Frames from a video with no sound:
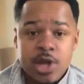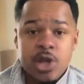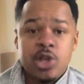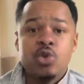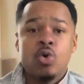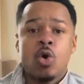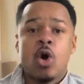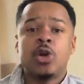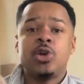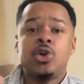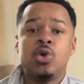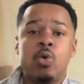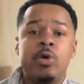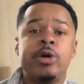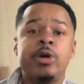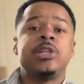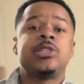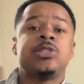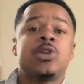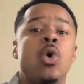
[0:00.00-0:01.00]
you are
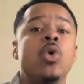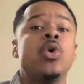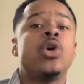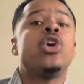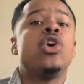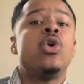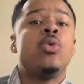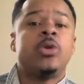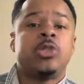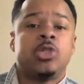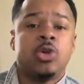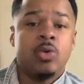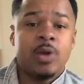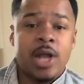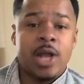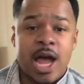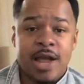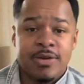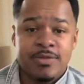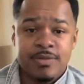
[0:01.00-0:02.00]
doing so good with your
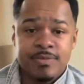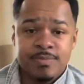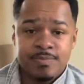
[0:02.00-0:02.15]
life.